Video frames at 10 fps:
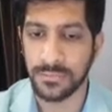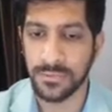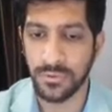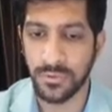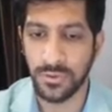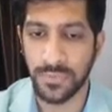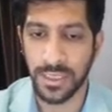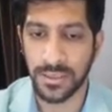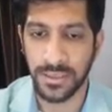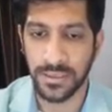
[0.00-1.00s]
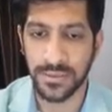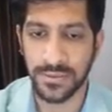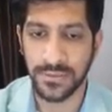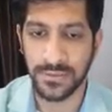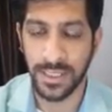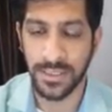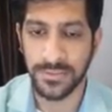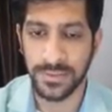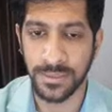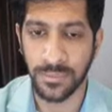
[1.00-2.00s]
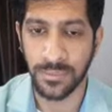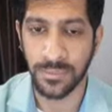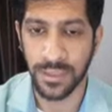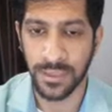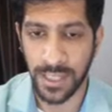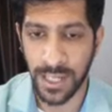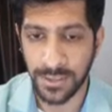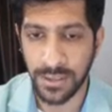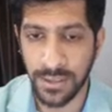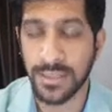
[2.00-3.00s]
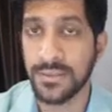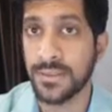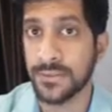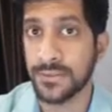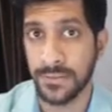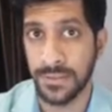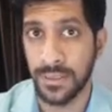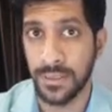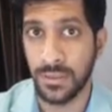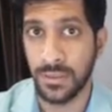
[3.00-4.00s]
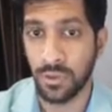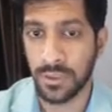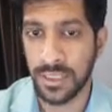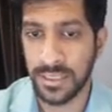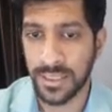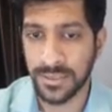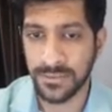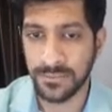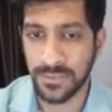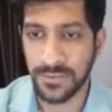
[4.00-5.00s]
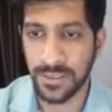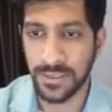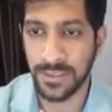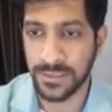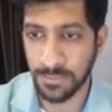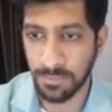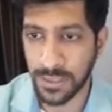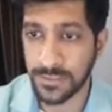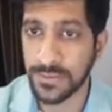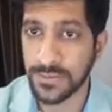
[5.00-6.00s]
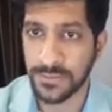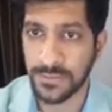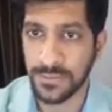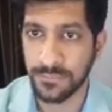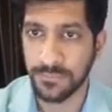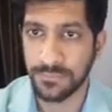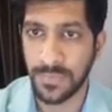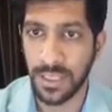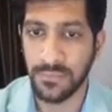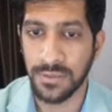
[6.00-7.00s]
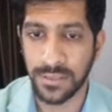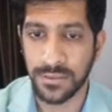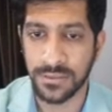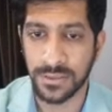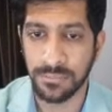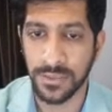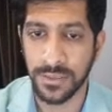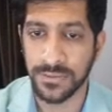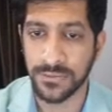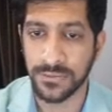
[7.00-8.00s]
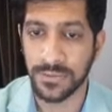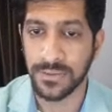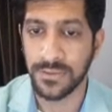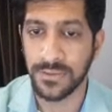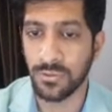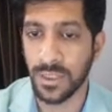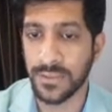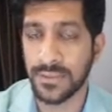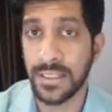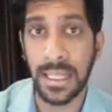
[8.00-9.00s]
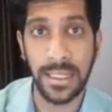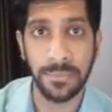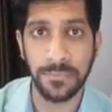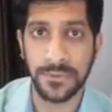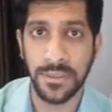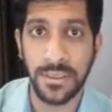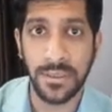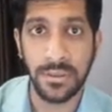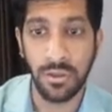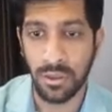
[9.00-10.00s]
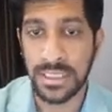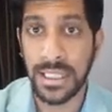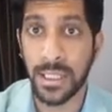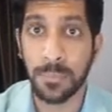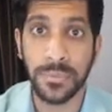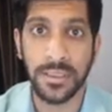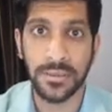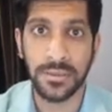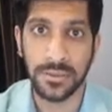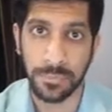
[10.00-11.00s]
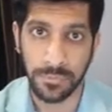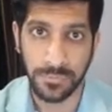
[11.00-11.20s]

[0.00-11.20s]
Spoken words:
So if I cut this ice cream cone at an angle like this, what I get is basically a shape like this. I will get a shape like this. So this is known as an ellipse or an elliptical shape.